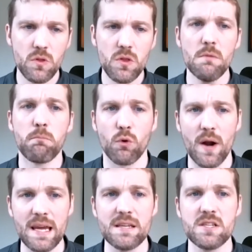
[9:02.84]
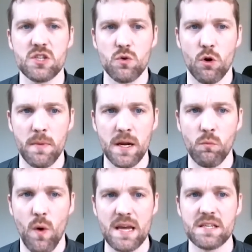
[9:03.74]
brainstorming
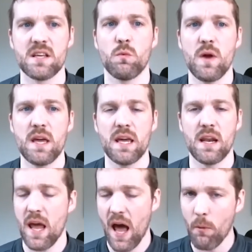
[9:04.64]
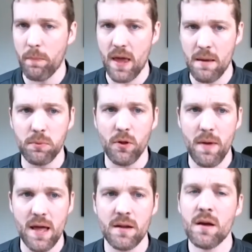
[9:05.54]
ways that we can help
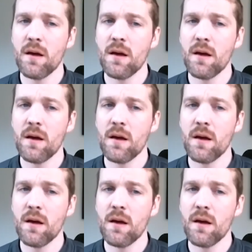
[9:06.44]
implement